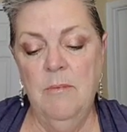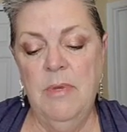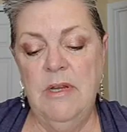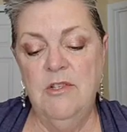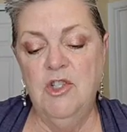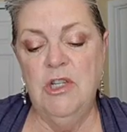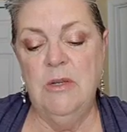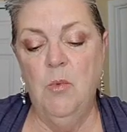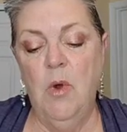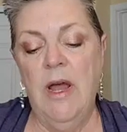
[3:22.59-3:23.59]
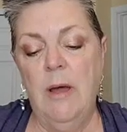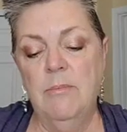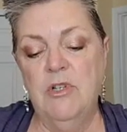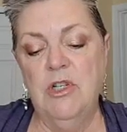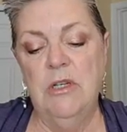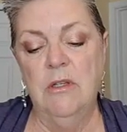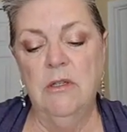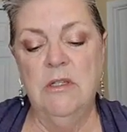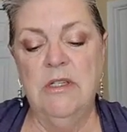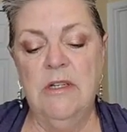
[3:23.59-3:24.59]
But as she wept, she
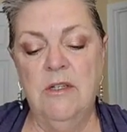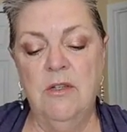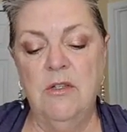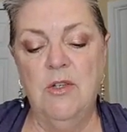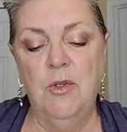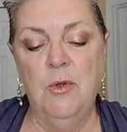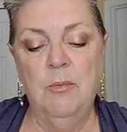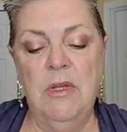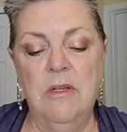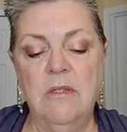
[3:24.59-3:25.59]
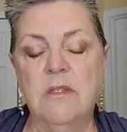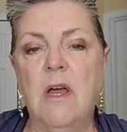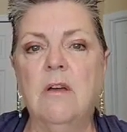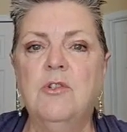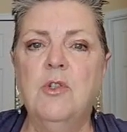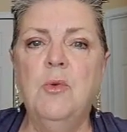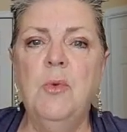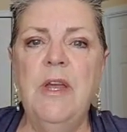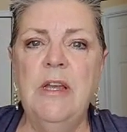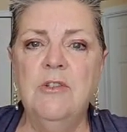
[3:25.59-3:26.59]
looked into the tomb and saw
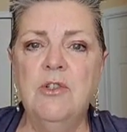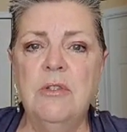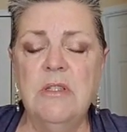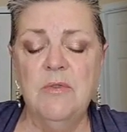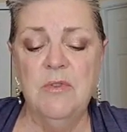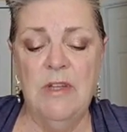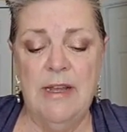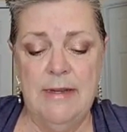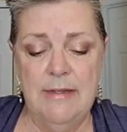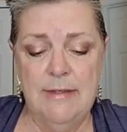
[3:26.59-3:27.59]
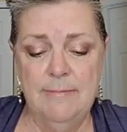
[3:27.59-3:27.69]
two angels of light.